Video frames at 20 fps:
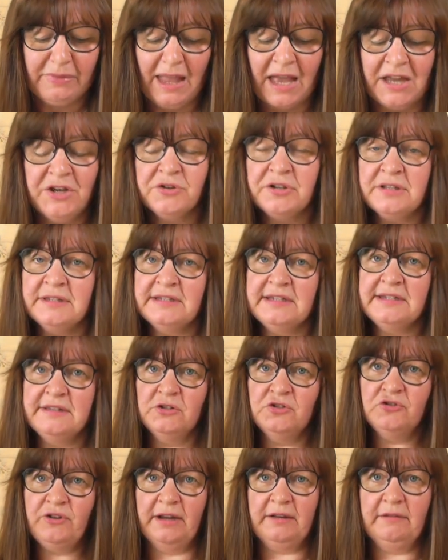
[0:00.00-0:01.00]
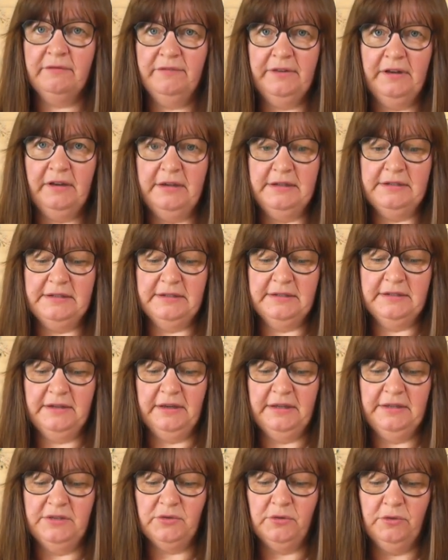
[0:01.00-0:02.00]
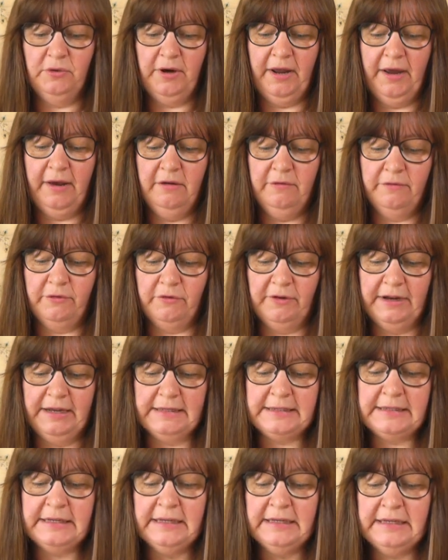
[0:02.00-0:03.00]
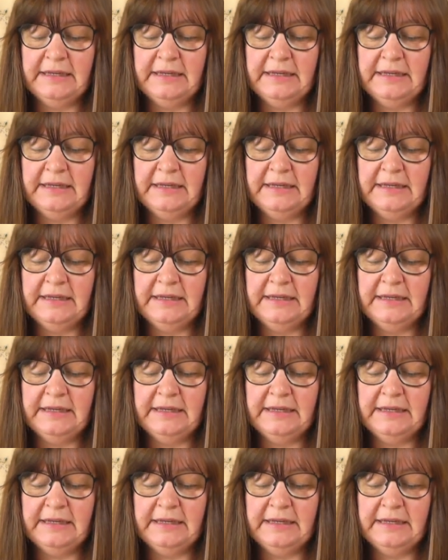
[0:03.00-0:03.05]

And you can see the dragonfly designs all over it.